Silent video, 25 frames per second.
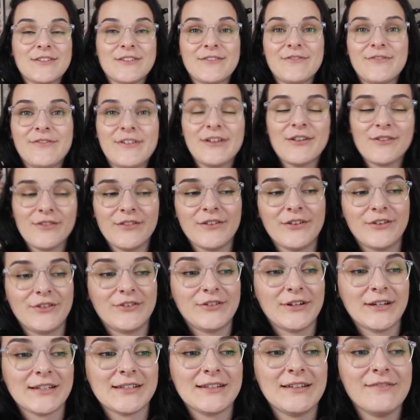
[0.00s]
just feel the
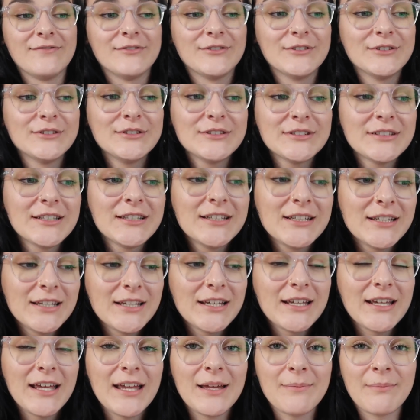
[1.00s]
stress levels
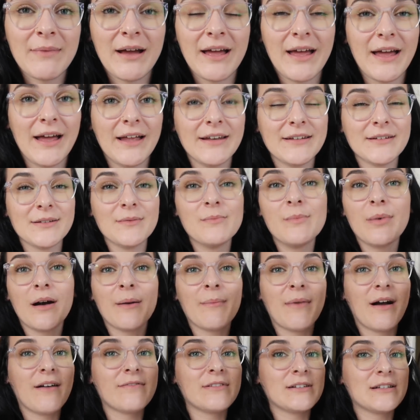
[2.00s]
in my head,
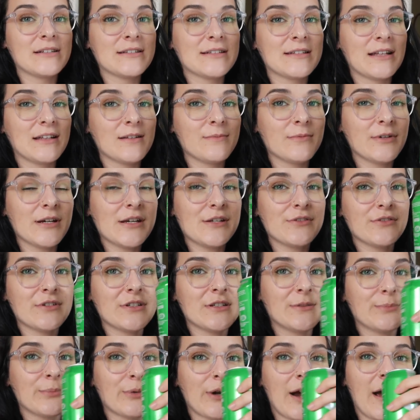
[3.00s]
but I'm having a
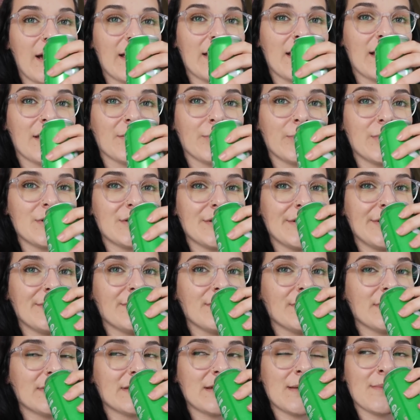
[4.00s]
celebratory Sprite, as we
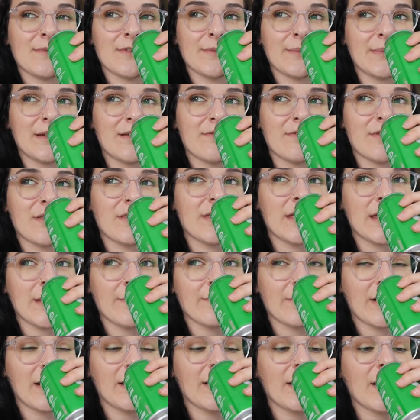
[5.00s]
do. Seems a bit of a
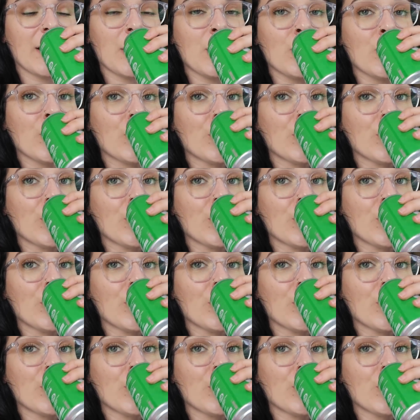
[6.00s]
theme right now.